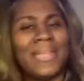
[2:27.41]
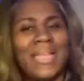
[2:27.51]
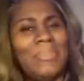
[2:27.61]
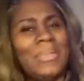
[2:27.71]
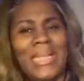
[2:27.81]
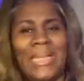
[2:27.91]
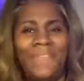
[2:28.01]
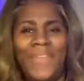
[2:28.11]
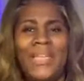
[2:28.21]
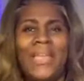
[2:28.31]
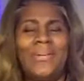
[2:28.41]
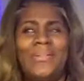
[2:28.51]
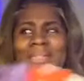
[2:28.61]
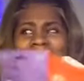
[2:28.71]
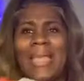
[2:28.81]
kept looking at
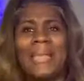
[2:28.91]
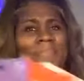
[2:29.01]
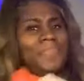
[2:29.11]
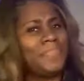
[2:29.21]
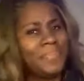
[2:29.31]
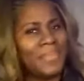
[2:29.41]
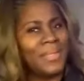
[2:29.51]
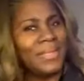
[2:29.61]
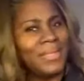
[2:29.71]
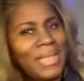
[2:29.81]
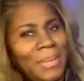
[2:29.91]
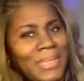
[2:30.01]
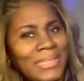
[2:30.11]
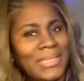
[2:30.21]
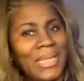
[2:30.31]
videos like, let
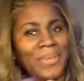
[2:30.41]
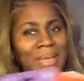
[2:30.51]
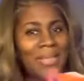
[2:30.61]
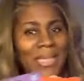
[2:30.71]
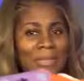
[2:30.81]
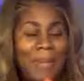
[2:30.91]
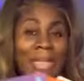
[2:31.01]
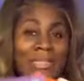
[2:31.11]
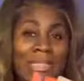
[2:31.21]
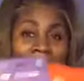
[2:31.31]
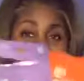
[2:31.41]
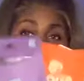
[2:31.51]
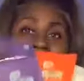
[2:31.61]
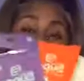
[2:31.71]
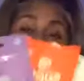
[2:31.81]
me see what these patches
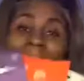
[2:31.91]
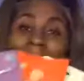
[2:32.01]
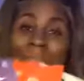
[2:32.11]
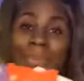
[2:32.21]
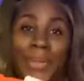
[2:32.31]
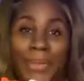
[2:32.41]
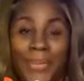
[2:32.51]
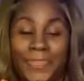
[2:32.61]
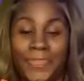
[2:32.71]
about and the patches work.